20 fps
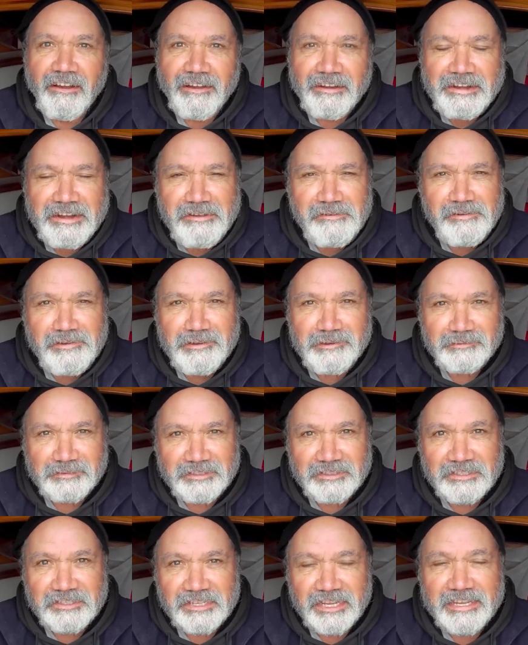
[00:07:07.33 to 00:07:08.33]
I know I
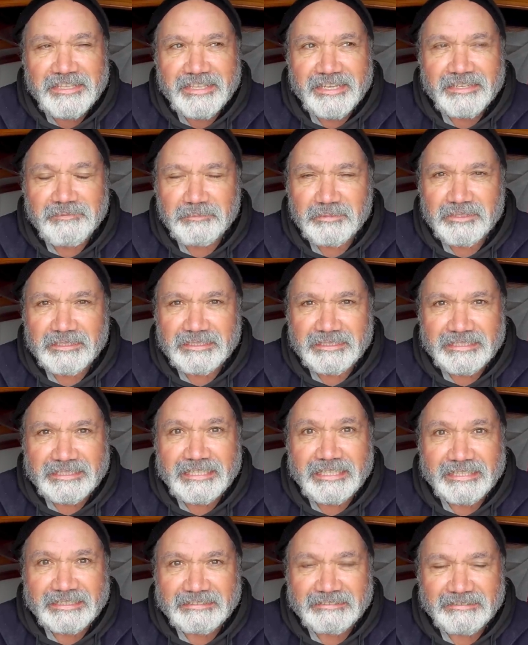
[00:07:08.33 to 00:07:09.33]
often say that, but
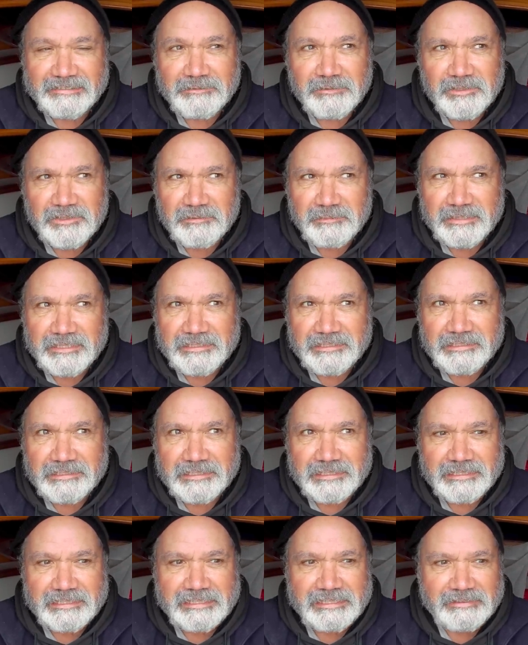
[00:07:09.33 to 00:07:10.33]
yeah, it was a bit
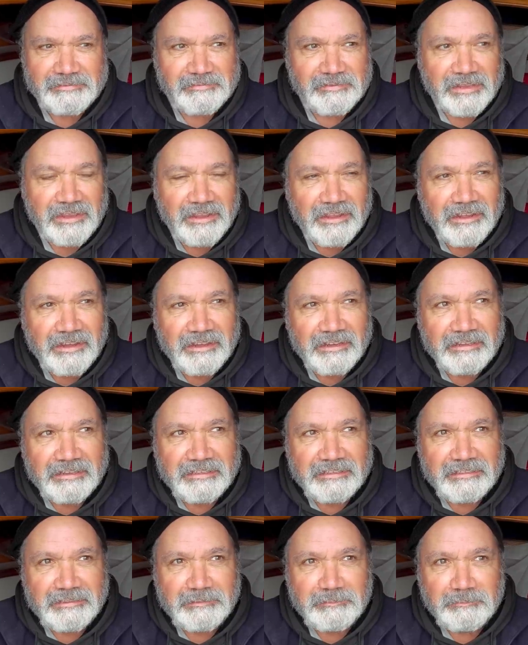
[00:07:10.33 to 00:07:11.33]
chilly.
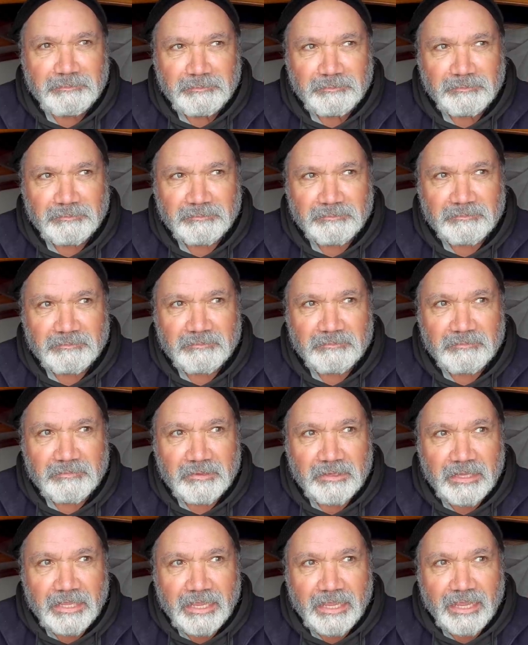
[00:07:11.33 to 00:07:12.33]
Um,
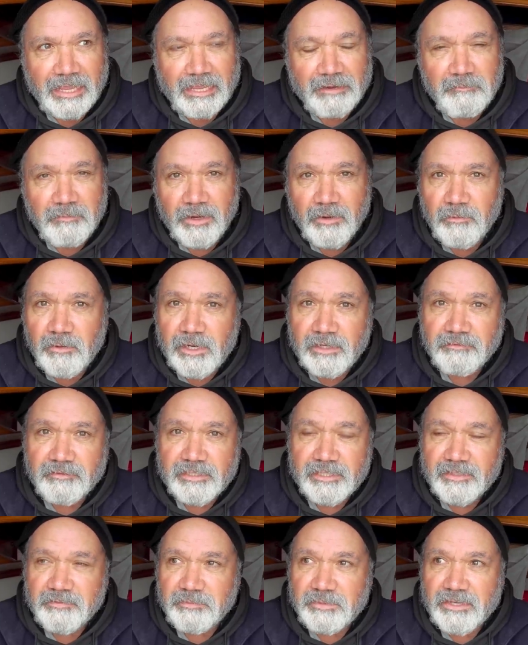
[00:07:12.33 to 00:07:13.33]
and my wife
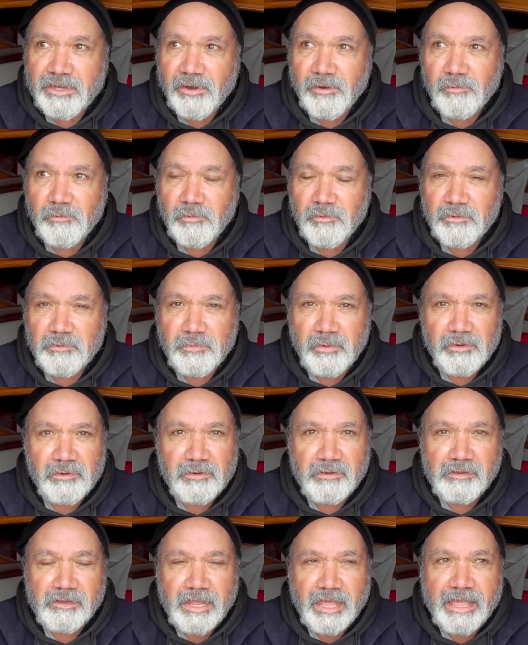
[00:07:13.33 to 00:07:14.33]
did give me a hot water
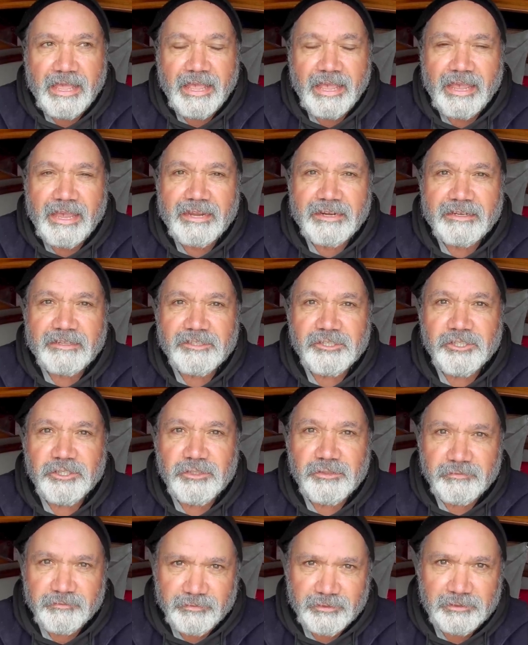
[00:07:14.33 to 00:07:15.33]
bottle, and I should
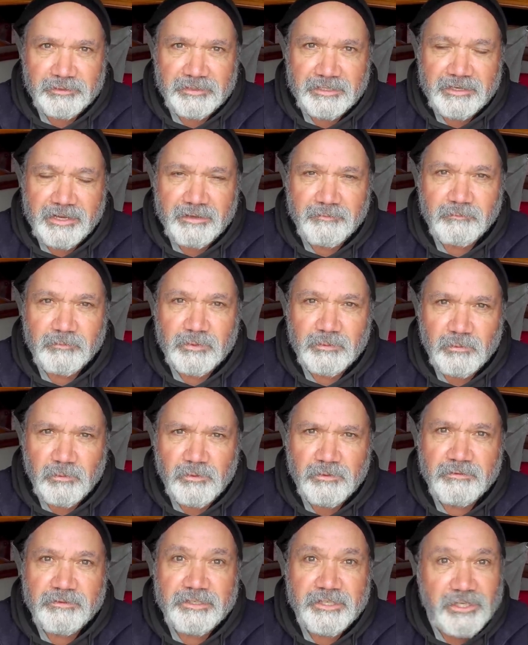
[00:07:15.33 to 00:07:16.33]
have filled it up with
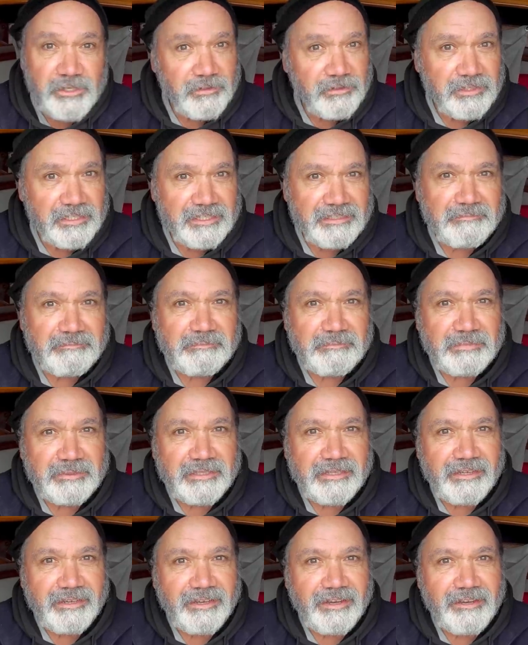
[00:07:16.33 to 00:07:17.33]
water and used it,
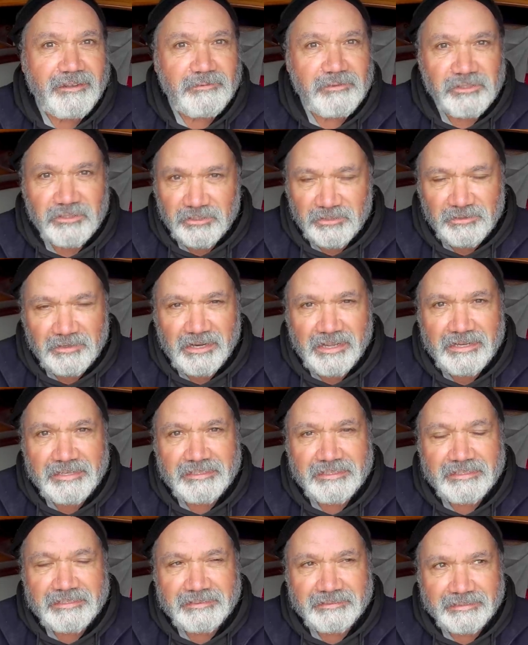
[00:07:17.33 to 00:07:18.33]
but I was too
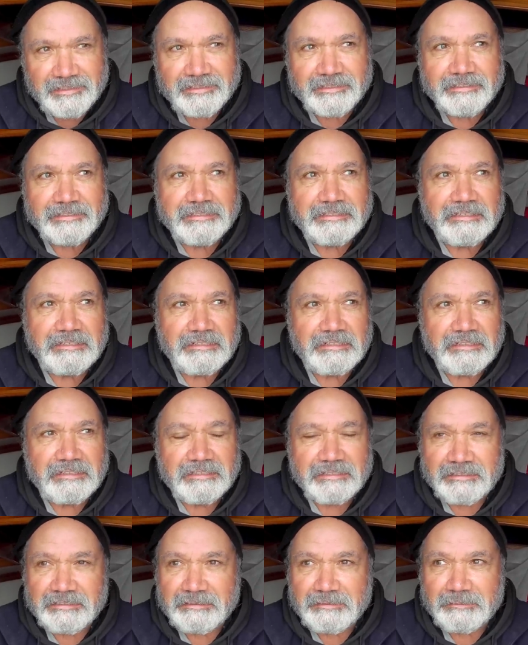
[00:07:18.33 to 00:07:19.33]
lazy and didn't.
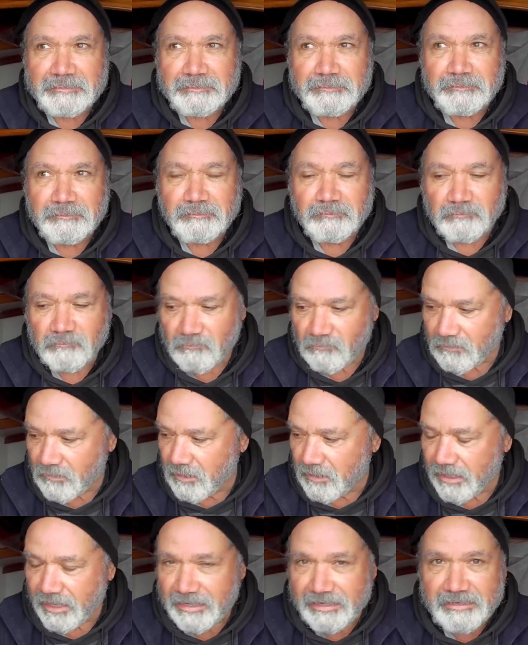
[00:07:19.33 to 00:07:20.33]
Um,
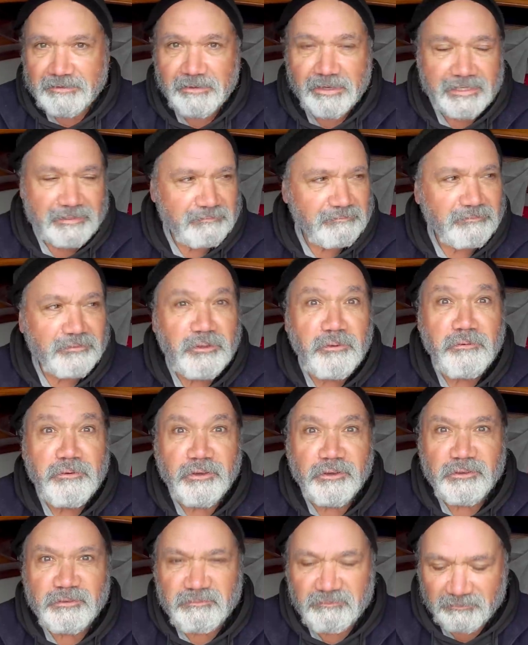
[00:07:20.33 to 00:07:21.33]
anyway, it's all
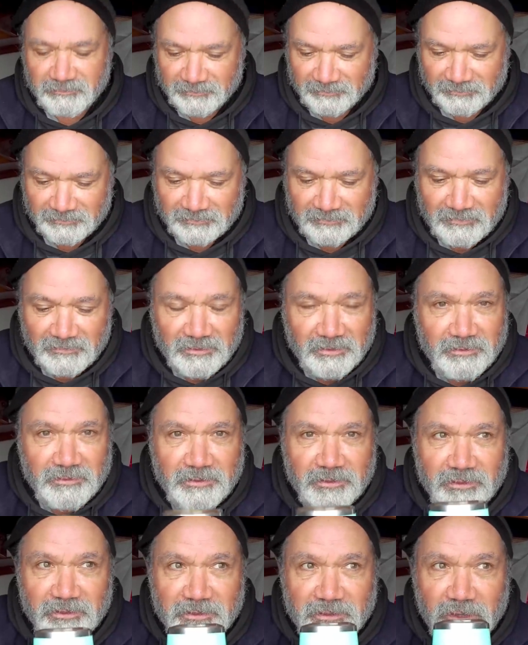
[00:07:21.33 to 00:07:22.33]
good. All
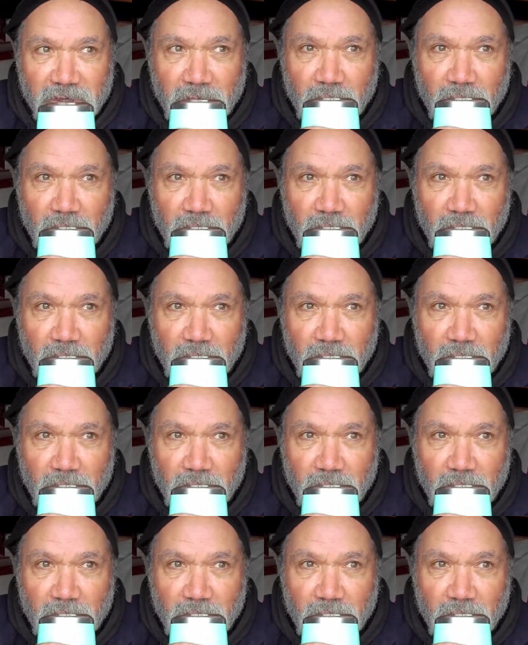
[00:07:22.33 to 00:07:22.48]
good.